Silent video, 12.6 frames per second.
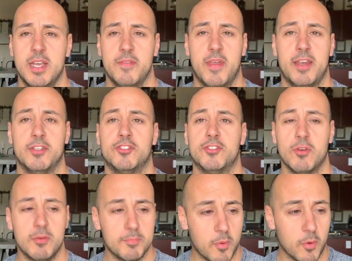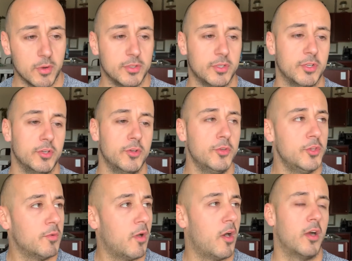that is so important to who
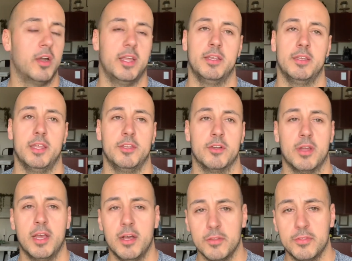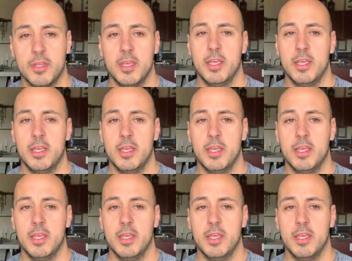you are in your health